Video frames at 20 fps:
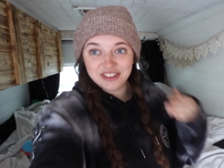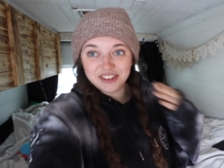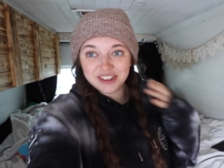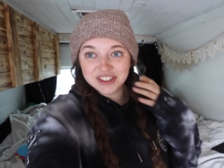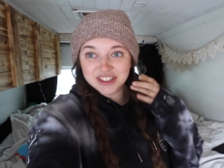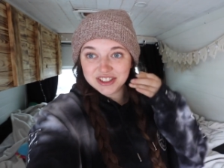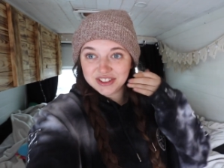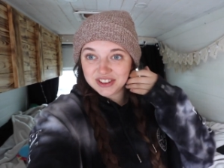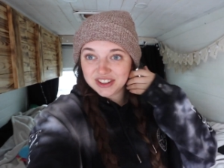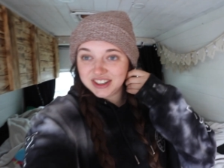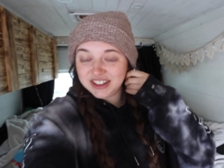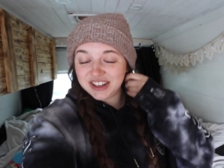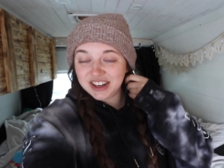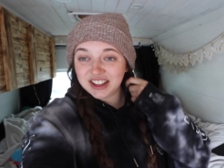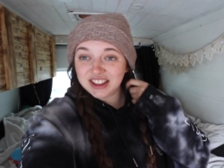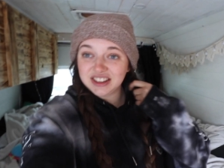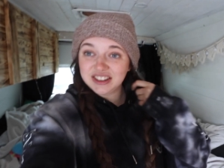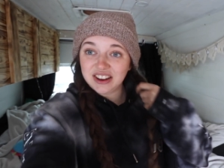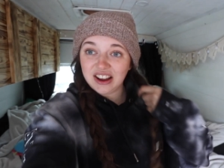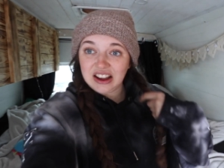We just went to
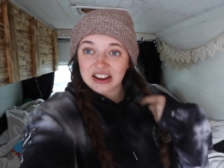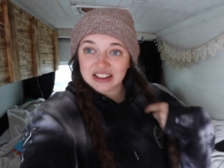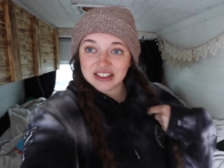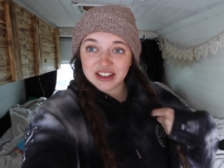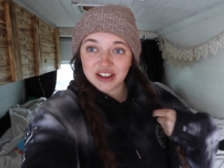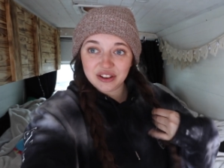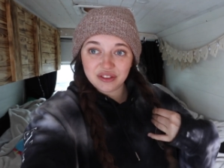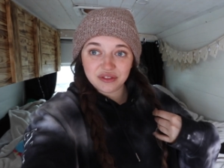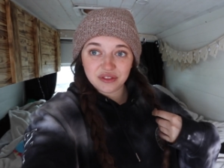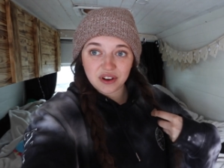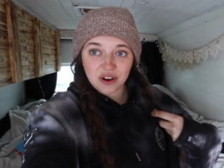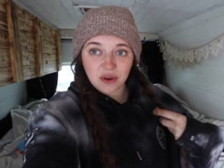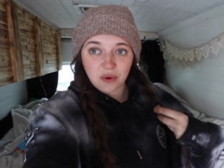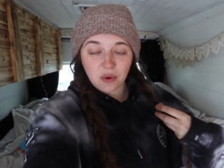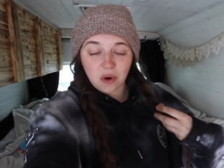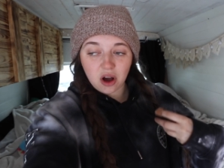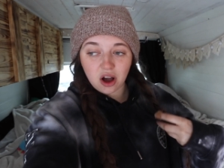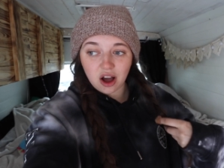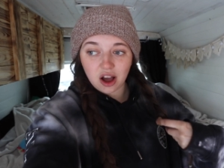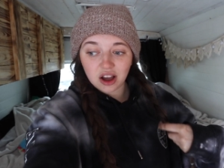take the dogs out for a
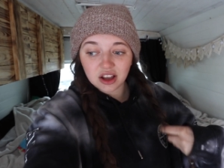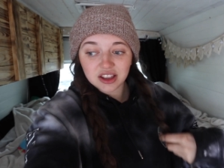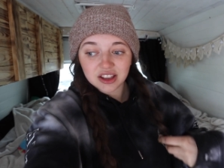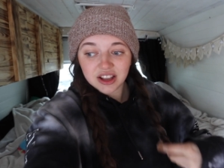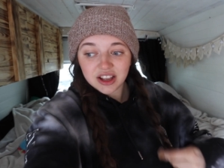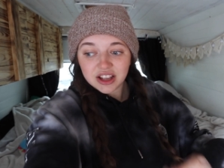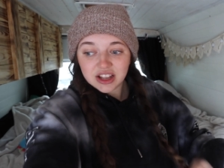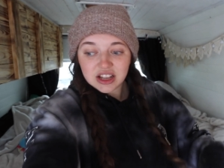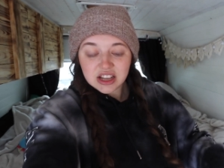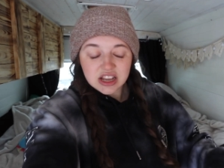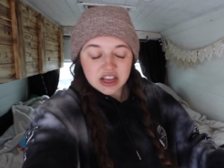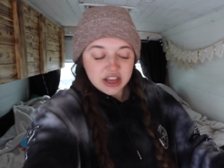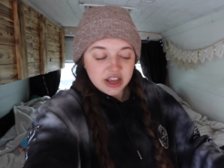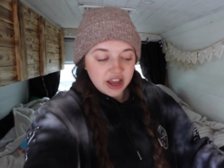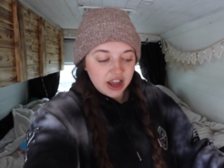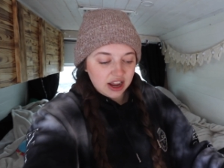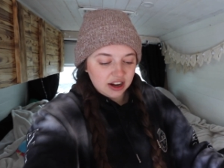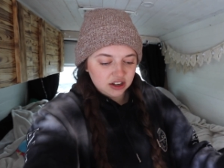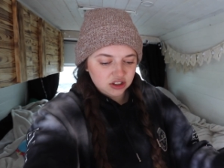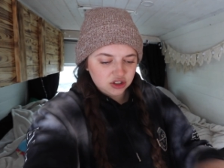walk,
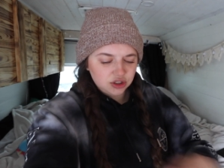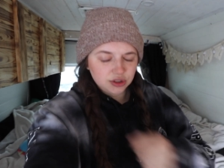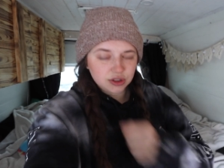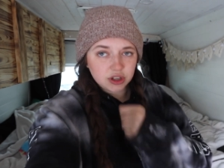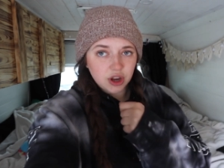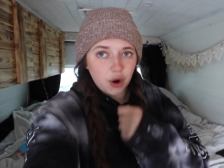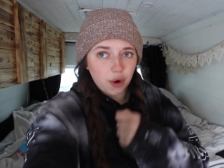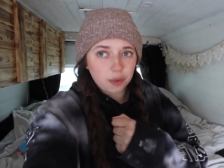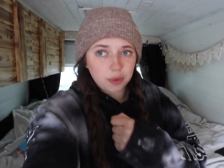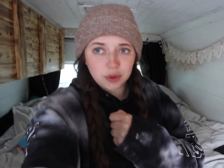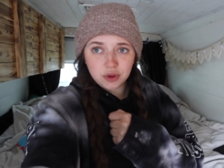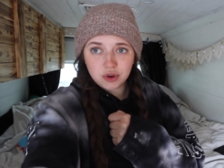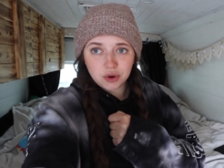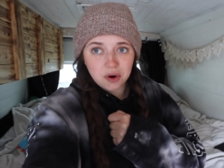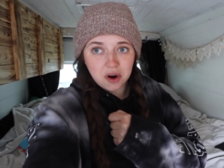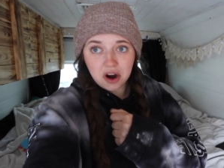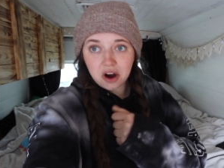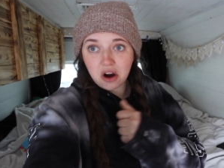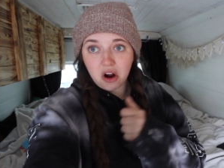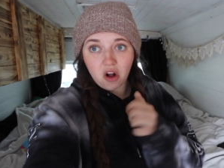and as soon as I opened the
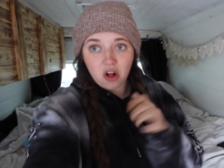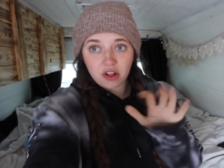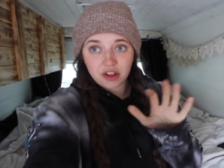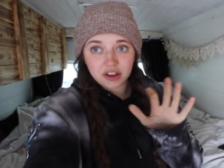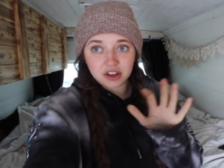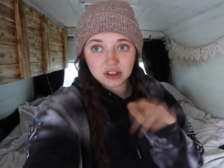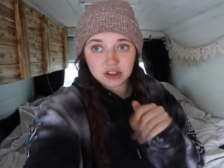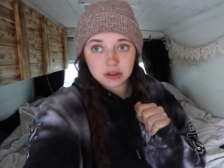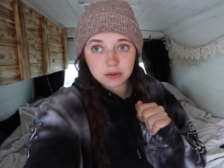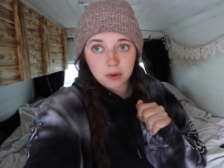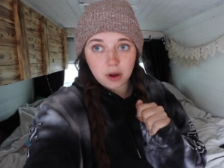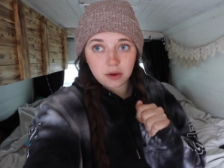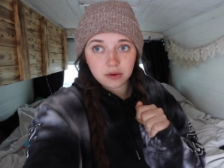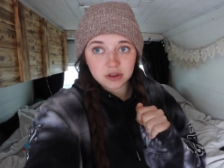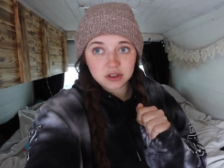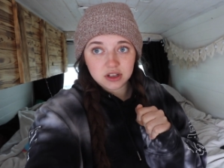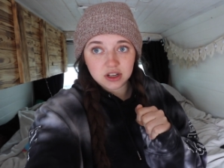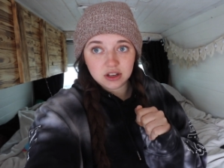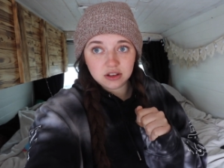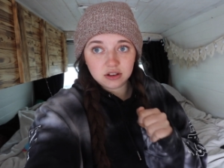door, all I could smell
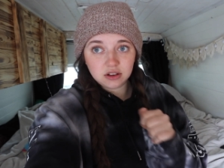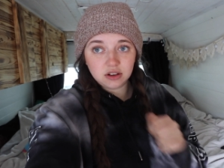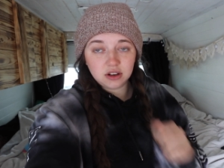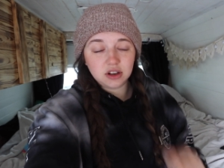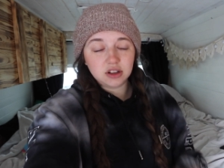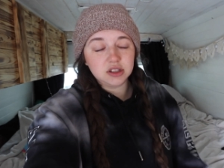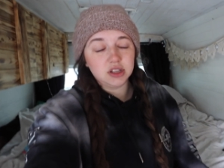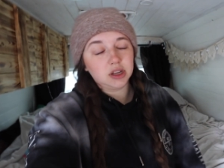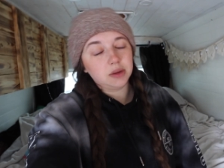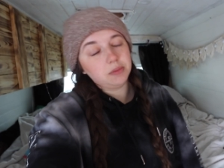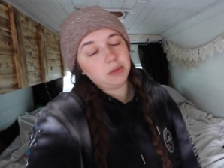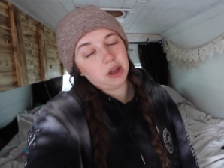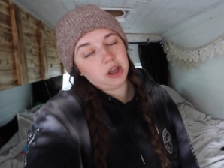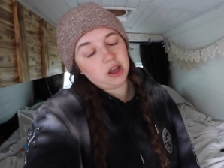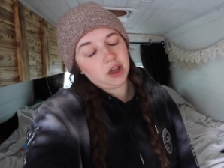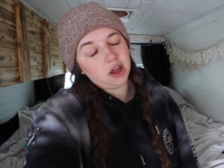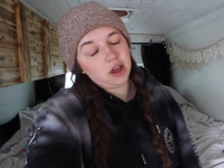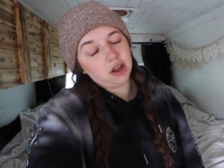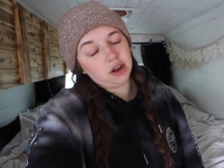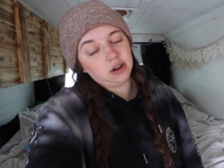was diesel, and I was like,
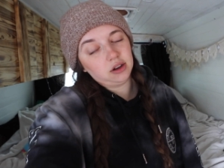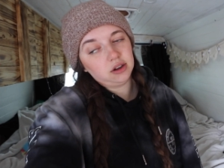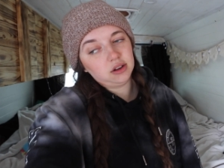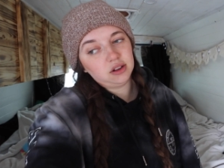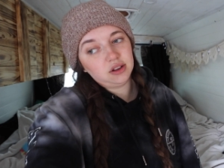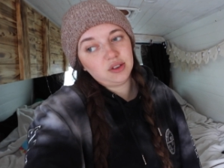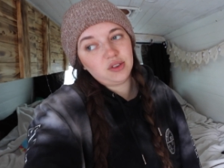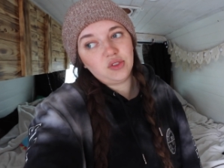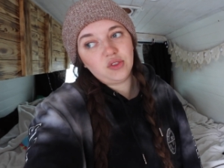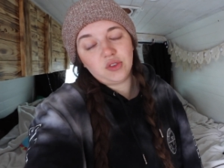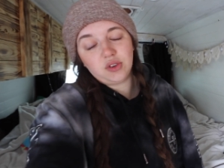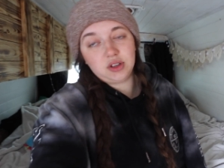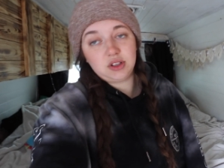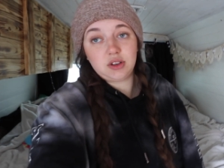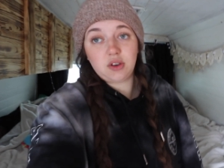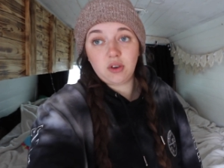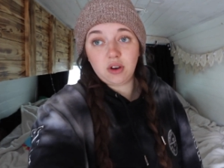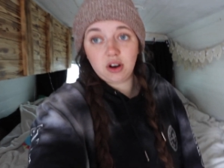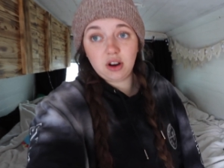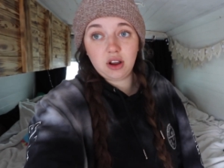man, what's
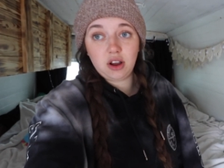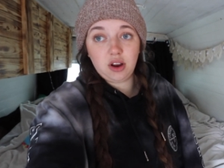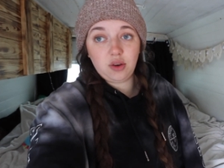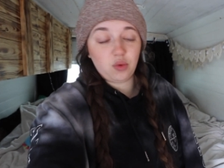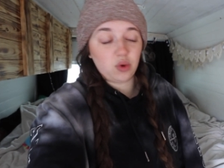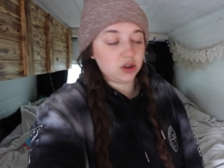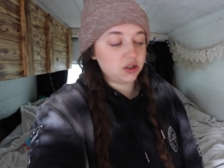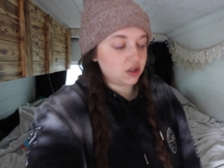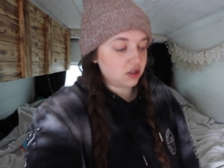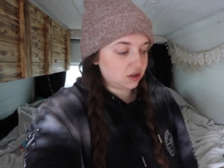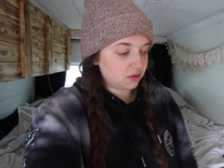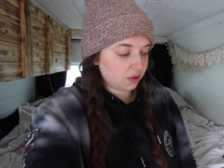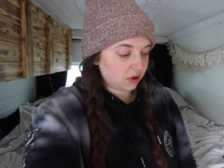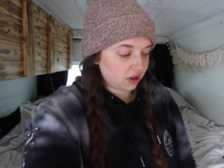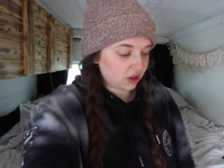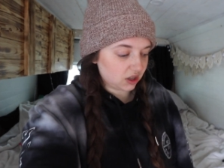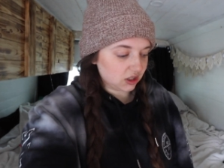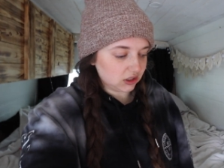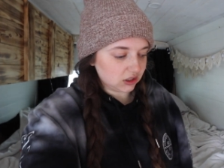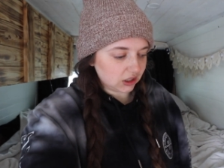going on? Why does it smell
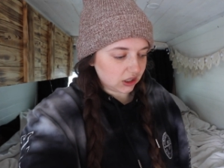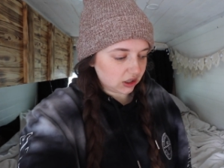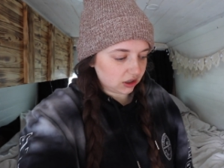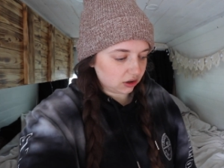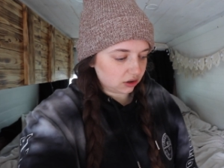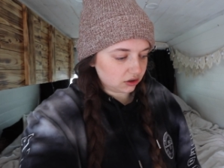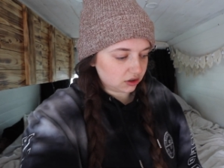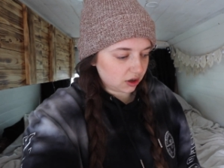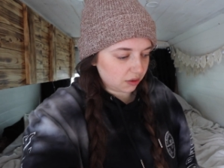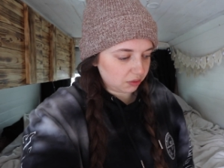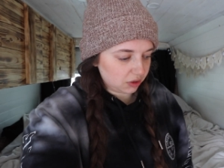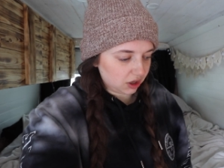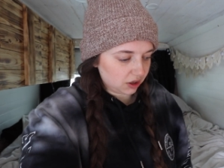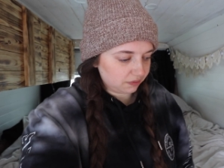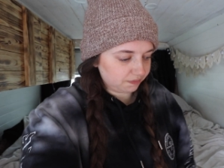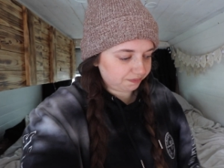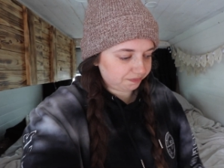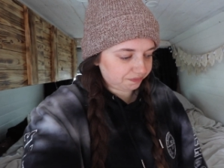like it's leaking or something?